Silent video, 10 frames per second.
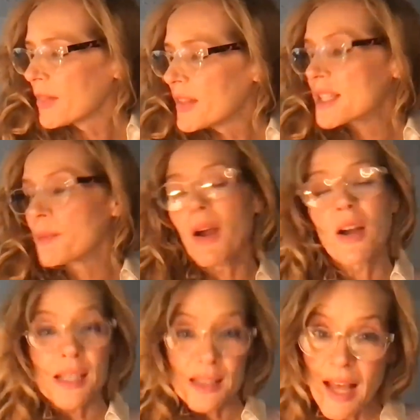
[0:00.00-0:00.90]
This
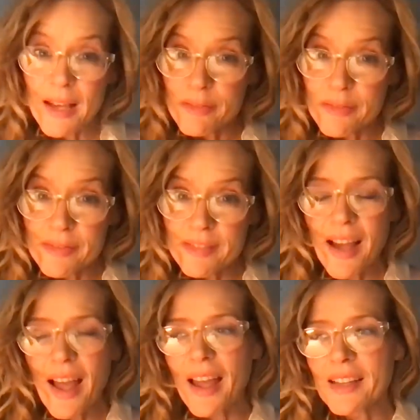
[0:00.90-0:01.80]
American Life.
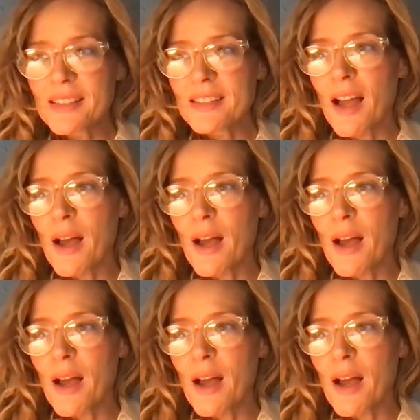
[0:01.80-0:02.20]
And,